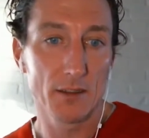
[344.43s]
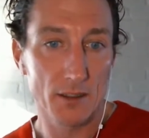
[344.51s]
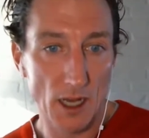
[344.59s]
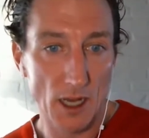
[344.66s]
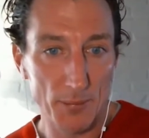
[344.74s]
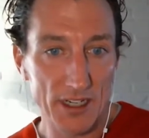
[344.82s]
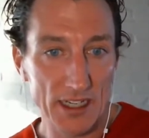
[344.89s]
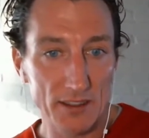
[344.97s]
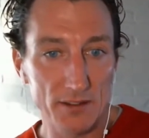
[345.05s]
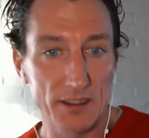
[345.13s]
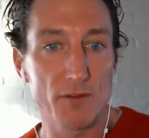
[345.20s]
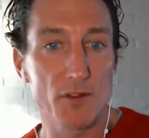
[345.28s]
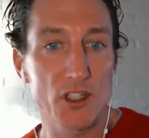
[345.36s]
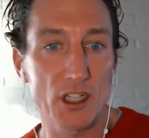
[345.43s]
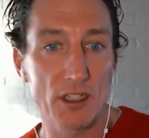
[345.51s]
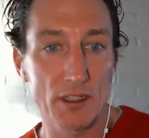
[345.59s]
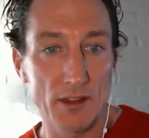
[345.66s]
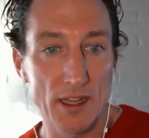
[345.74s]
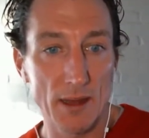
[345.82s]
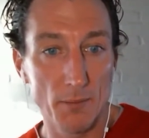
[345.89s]
companies,
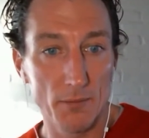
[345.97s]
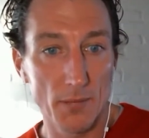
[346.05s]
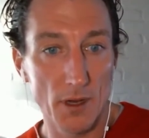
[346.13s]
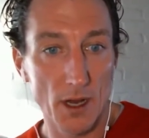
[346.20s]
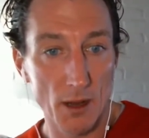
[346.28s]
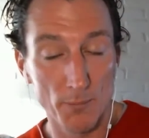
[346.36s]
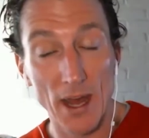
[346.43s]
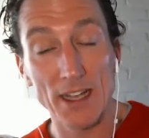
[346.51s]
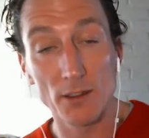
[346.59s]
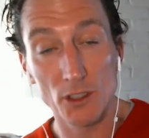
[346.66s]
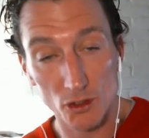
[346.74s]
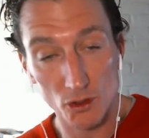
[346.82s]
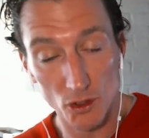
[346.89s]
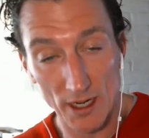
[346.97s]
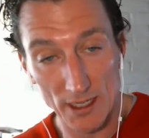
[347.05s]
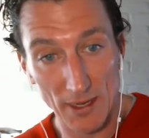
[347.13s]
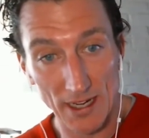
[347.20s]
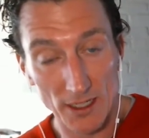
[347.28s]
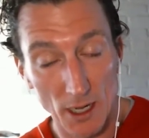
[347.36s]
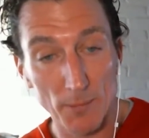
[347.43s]
leveraging them, trying to
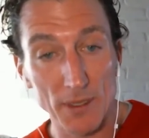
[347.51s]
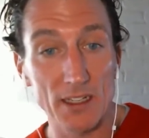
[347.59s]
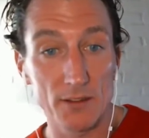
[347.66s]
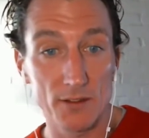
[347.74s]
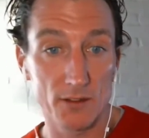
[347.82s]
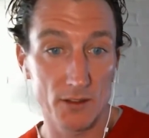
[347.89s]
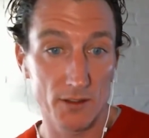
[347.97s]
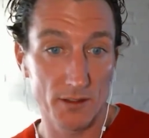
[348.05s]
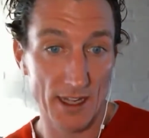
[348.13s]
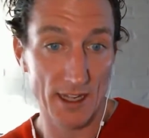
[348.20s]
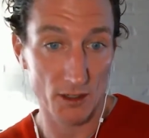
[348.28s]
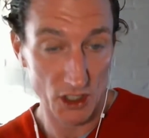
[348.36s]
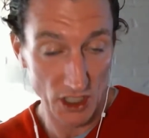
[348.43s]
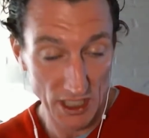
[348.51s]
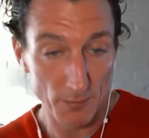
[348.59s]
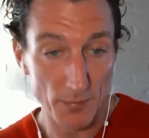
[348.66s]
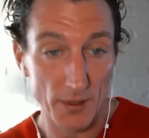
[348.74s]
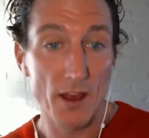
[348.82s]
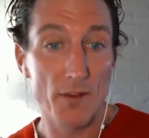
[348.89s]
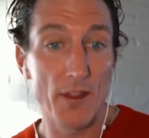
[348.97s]
buy companies that are
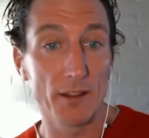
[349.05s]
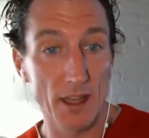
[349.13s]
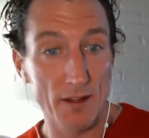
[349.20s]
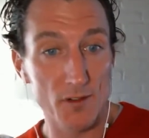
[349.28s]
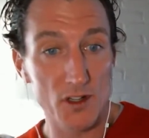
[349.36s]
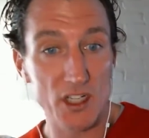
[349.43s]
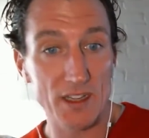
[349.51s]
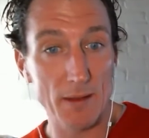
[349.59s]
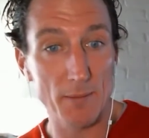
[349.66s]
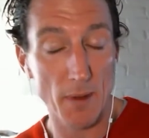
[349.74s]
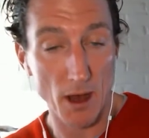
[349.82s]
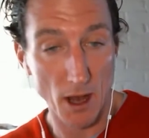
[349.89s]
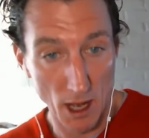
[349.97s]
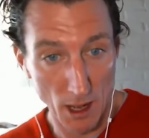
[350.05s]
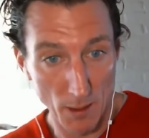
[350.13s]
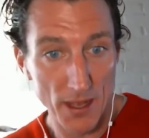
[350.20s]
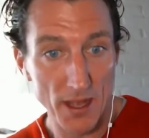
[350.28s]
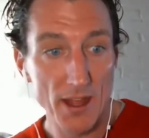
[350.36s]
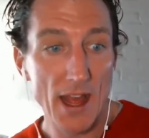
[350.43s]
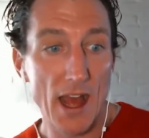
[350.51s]
cheap, then leveraging them
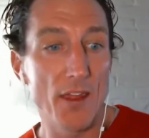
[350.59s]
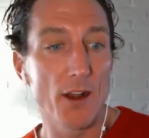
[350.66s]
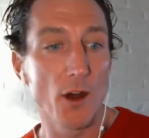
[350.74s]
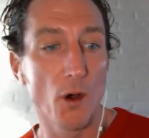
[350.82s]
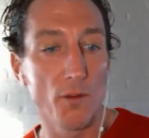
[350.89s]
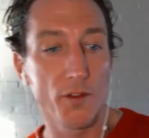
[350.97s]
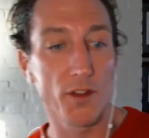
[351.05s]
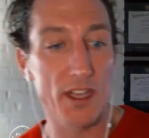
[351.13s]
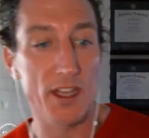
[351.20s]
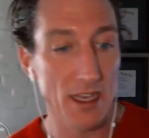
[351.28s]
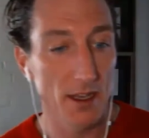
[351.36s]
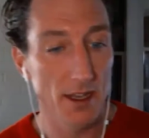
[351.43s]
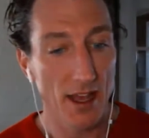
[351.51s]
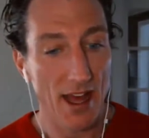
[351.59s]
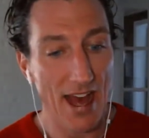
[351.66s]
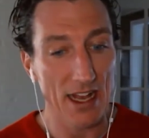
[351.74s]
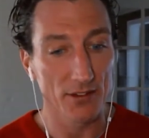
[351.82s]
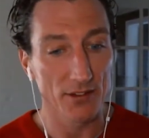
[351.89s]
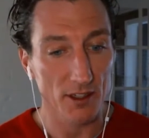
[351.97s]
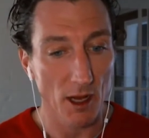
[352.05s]
up, and then hopefully
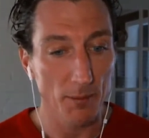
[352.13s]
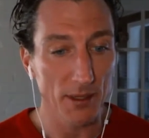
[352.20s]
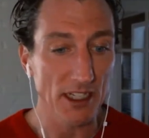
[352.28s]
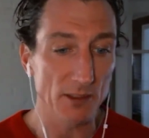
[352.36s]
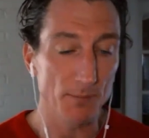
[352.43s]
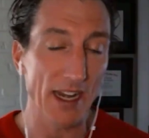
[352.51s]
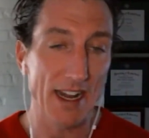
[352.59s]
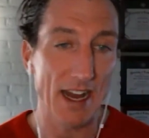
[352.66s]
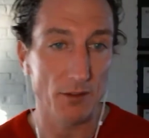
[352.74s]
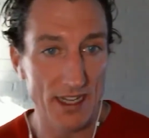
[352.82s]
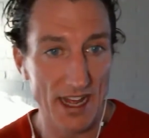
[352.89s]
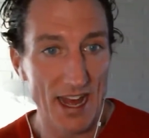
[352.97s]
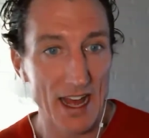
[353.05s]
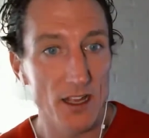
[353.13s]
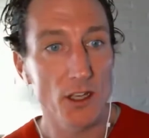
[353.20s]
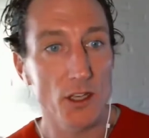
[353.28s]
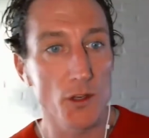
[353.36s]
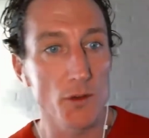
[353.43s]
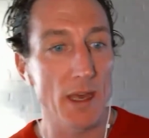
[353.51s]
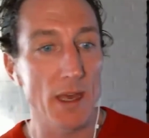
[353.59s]
as companies pay down debt,
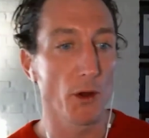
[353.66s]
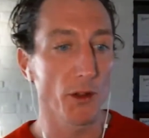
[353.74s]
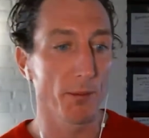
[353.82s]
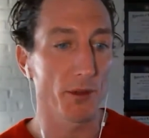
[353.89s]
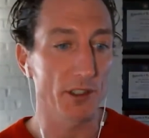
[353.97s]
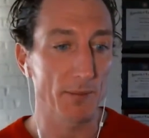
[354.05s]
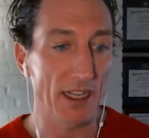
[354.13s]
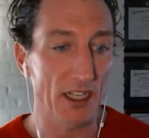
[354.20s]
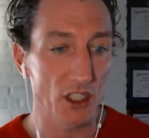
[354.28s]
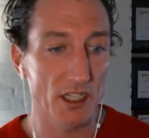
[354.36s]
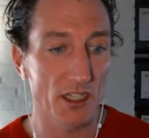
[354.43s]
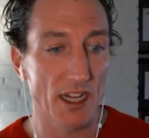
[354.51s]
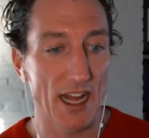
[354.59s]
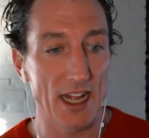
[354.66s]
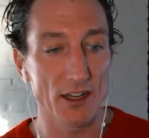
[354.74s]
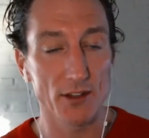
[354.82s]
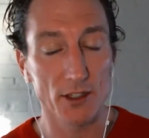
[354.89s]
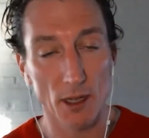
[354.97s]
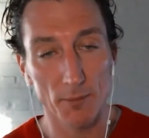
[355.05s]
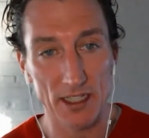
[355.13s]
you get multiple expansion
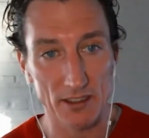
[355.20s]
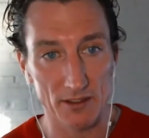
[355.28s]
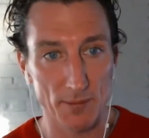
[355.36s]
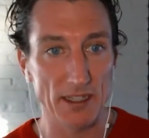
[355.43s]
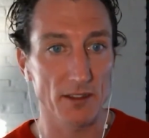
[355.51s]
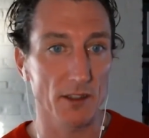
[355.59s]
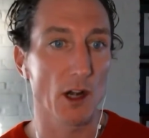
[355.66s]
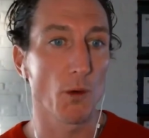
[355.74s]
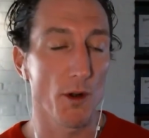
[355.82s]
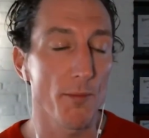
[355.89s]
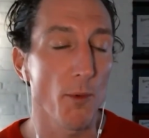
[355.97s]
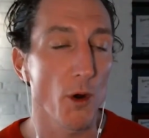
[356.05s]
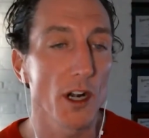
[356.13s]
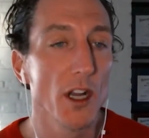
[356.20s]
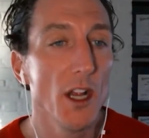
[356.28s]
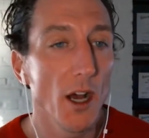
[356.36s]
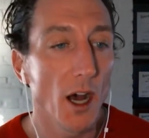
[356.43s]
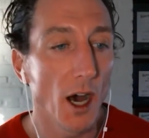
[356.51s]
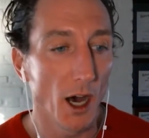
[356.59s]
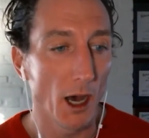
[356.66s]
and companies basically are worth more.
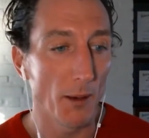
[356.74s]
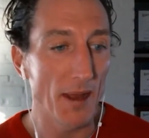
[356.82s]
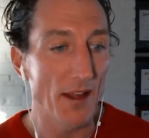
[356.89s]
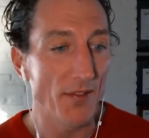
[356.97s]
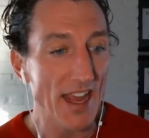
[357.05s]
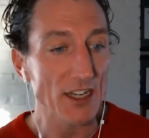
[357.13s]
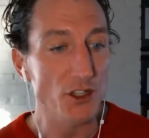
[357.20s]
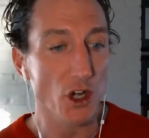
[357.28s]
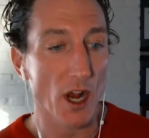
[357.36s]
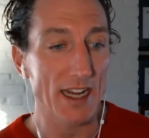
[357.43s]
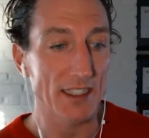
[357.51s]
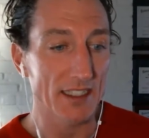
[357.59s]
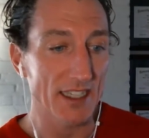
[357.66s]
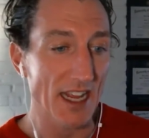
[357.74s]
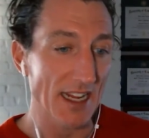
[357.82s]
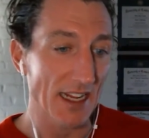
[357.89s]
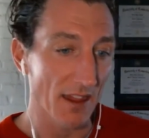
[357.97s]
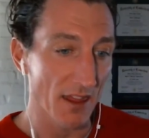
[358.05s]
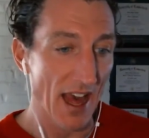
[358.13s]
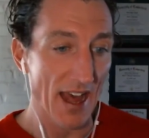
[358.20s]
And they try to
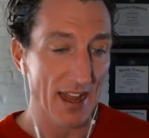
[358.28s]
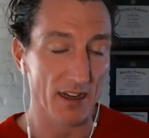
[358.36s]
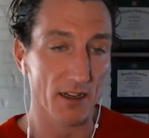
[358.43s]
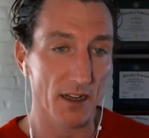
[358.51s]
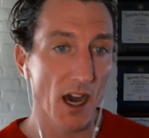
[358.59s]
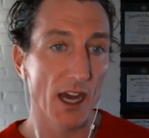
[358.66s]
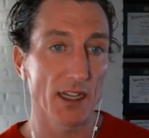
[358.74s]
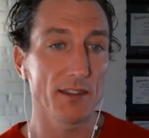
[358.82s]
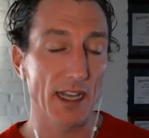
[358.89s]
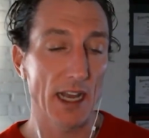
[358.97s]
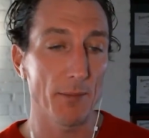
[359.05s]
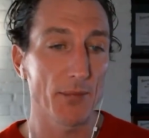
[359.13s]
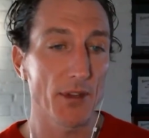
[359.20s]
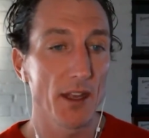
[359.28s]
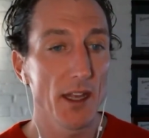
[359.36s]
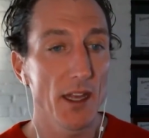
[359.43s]
take that concept